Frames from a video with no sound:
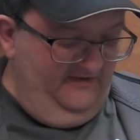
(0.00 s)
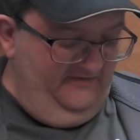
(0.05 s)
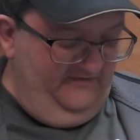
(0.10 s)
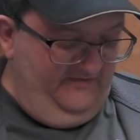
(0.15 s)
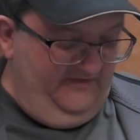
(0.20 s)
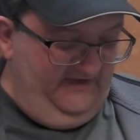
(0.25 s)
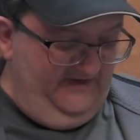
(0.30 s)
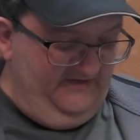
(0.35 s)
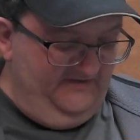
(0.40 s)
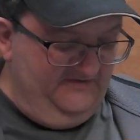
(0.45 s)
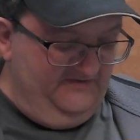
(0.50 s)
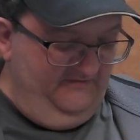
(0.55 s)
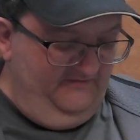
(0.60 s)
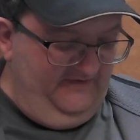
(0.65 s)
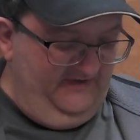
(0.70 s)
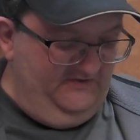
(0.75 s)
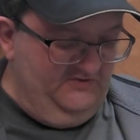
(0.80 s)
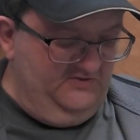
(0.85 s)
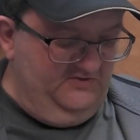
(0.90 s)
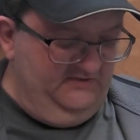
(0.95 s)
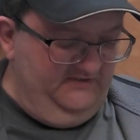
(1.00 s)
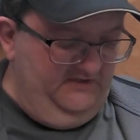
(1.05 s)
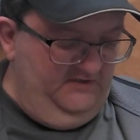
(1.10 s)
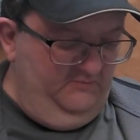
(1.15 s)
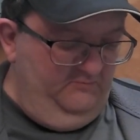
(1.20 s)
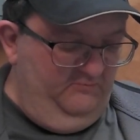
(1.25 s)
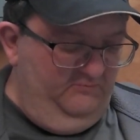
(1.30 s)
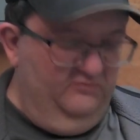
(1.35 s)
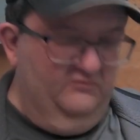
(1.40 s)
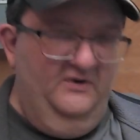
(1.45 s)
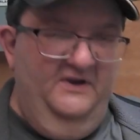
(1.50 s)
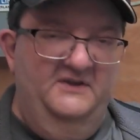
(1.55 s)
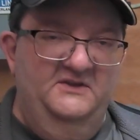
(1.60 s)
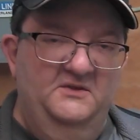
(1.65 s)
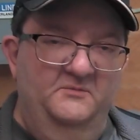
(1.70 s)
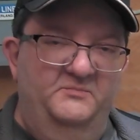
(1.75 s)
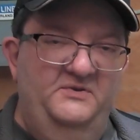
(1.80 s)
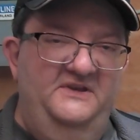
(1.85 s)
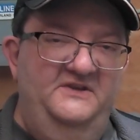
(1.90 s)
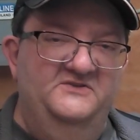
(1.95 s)
things, eventually you break
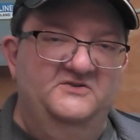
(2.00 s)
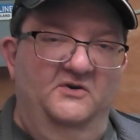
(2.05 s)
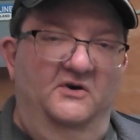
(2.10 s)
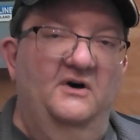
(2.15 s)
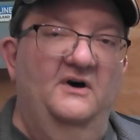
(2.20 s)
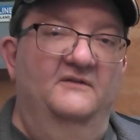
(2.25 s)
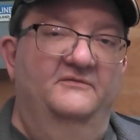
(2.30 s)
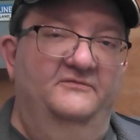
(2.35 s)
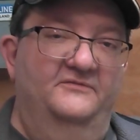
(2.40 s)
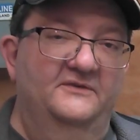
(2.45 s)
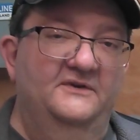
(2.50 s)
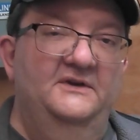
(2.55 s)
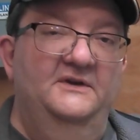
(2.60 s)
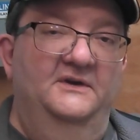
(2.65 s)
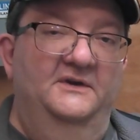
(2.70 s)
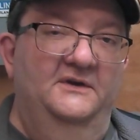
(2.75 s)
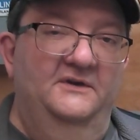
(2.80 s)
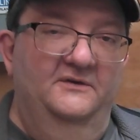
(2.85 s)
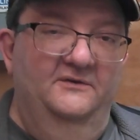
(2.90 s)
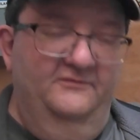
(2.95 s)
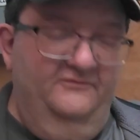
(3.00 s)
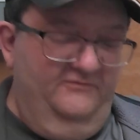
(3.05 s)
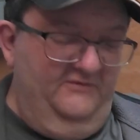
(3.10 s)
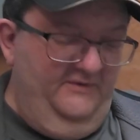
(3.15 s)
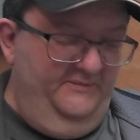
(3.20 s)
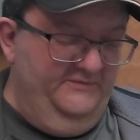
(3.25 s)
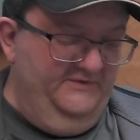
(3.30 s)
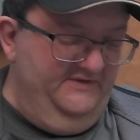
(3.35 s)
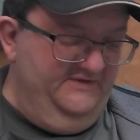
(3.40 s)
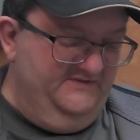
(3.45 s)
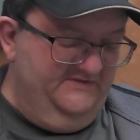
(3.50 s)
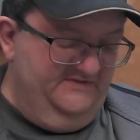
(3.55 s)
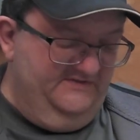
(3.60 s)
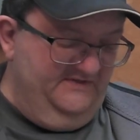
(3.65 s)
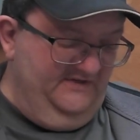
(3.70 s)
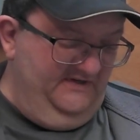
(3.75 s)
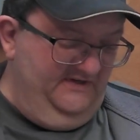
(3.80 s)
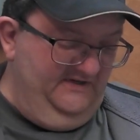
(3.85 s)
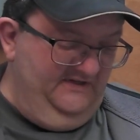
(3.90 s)
the piece off from this